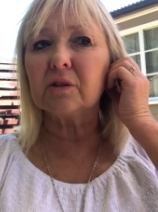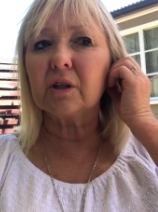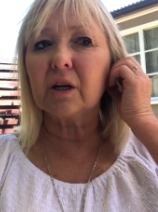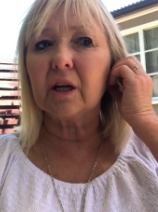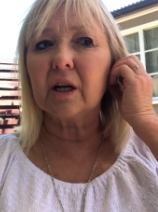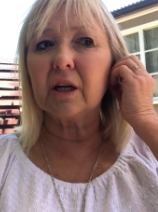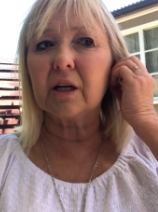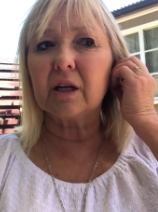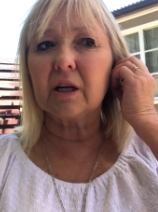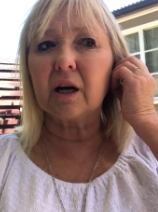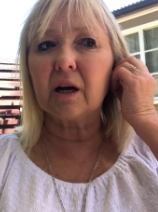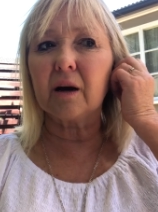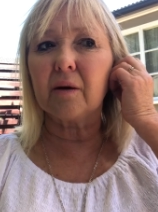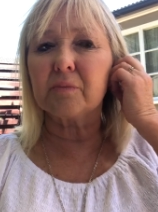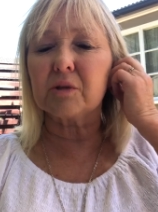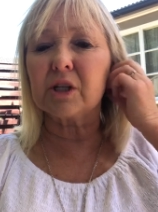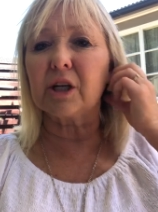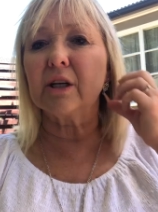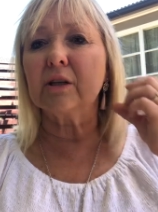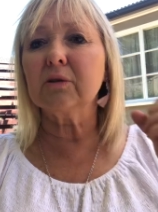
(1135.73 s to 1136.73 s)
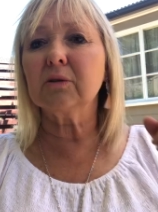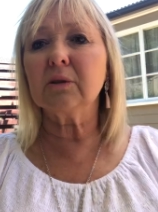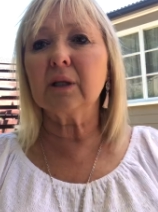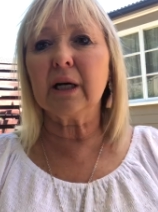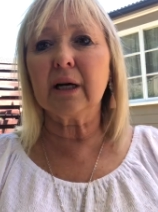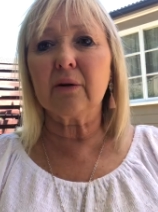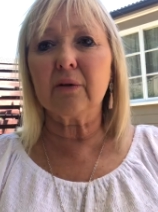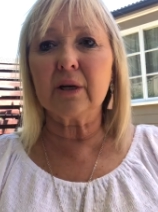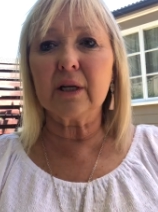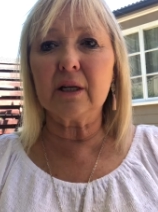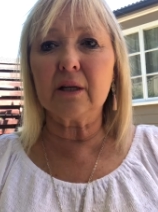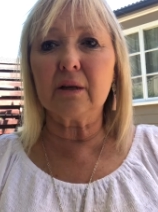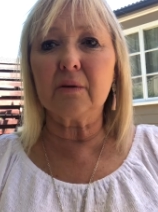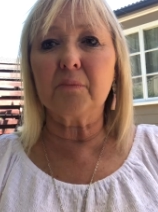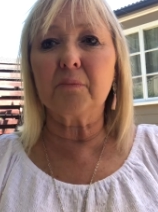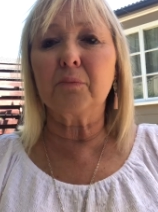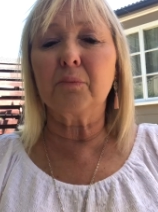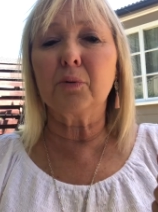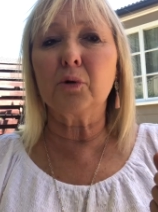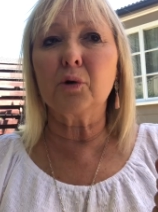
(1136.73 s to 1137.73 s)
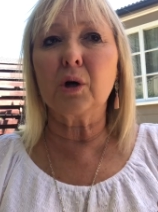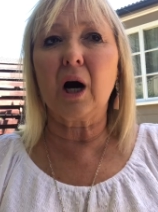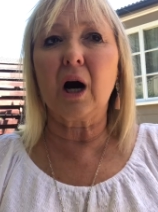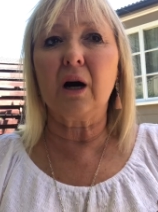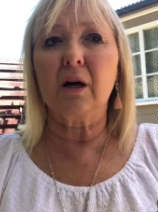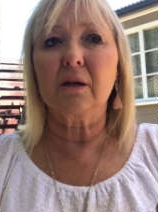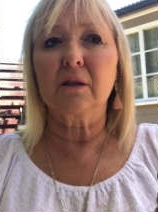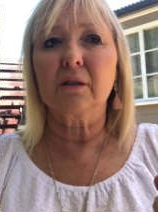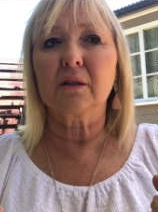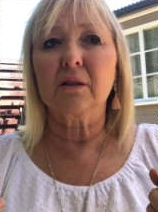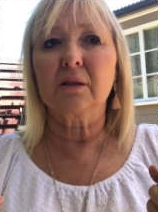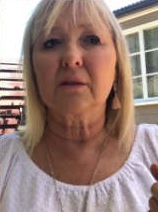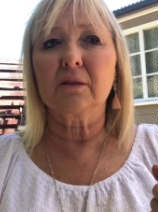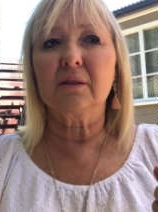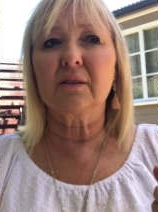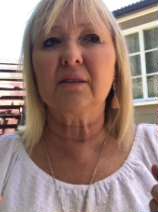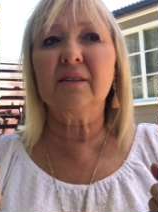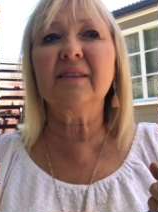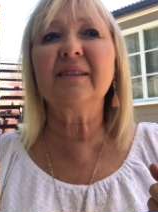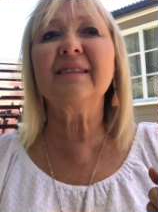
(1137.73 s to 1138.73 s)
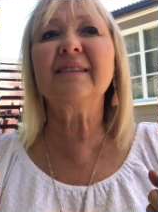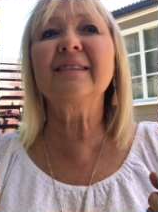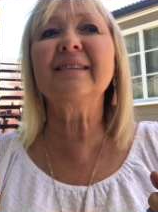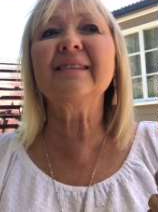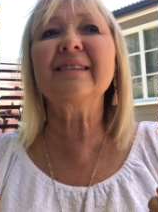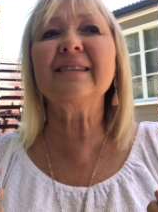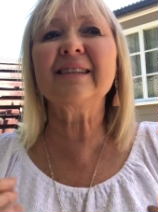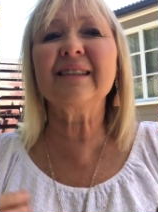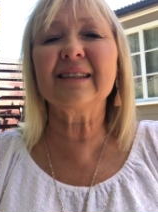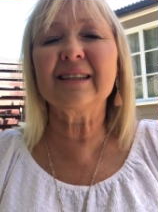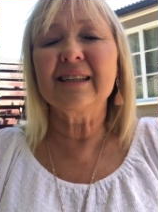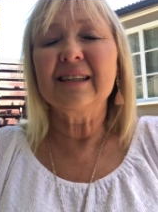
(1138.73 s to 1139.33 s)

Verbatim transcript: and um, channel our inner Buddha. Because